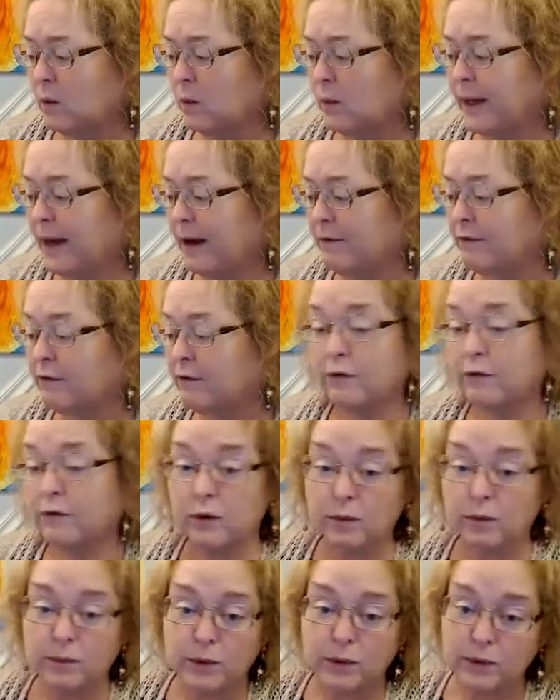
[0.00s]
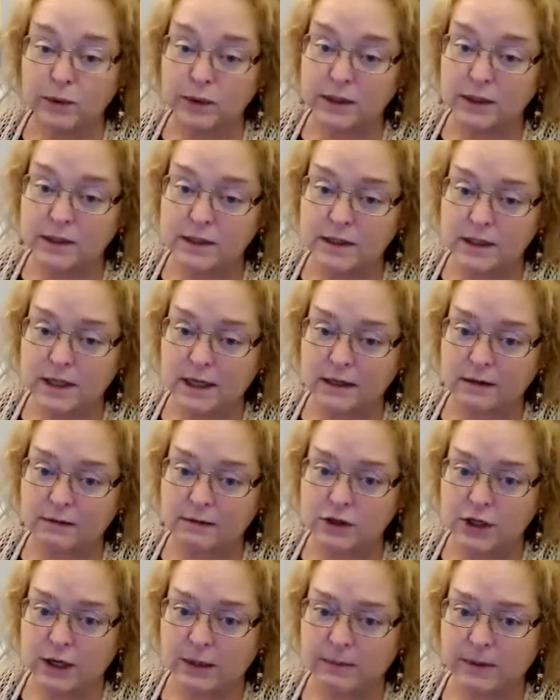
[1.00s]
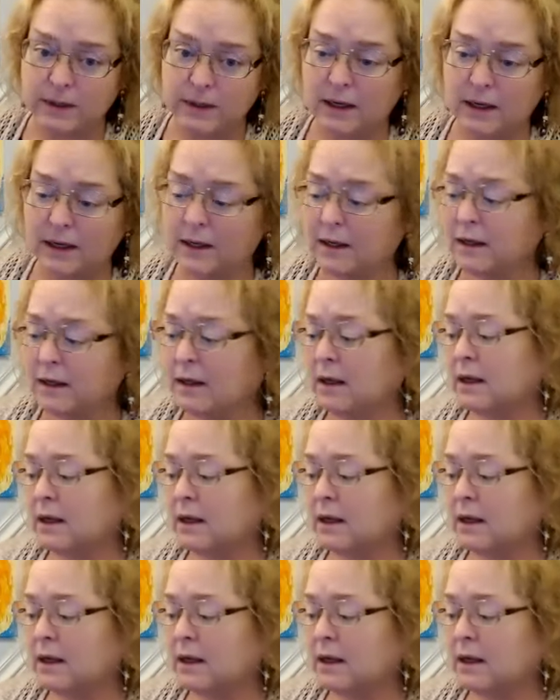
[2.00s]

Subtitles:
We have a full moon in the sign of Gemini,